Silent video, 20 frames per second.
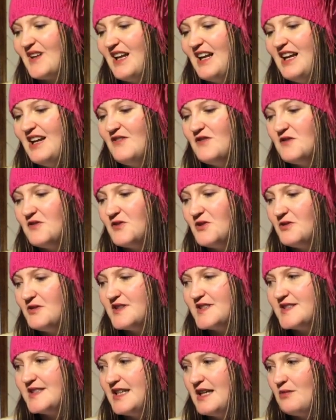have a few
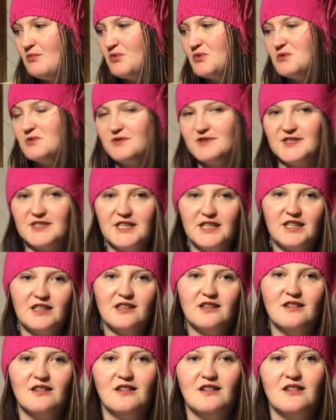examples
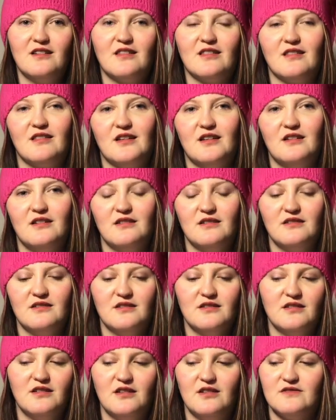here that
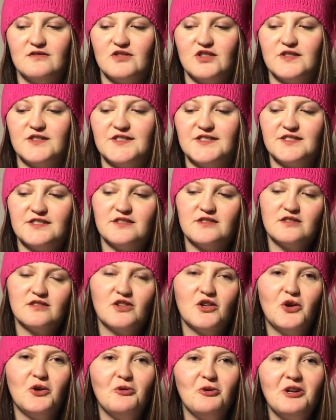I'll just sort
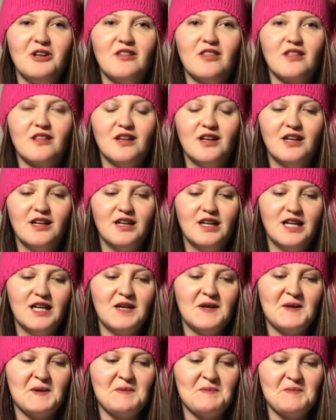of go with,
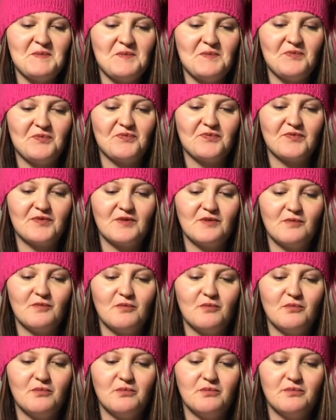
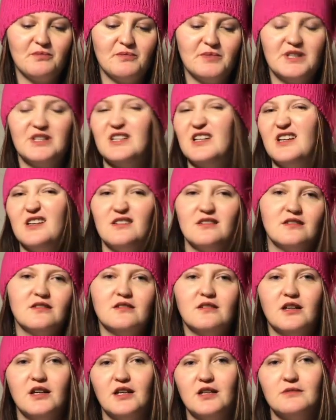but yeah,
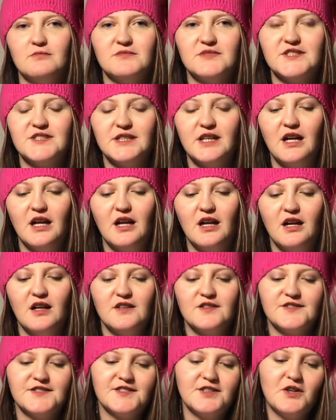there are heaps.
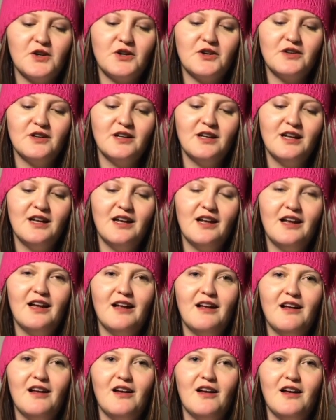So
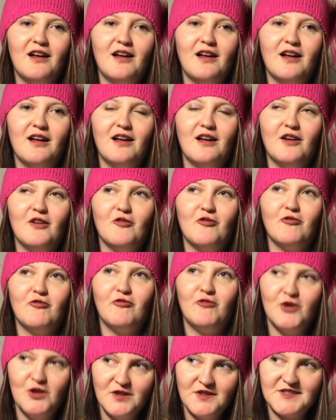
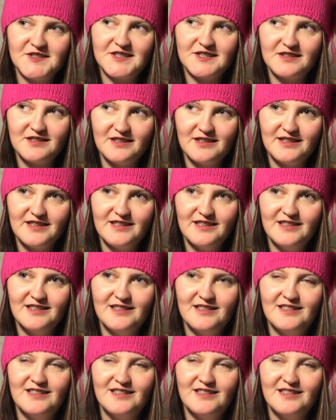firstly,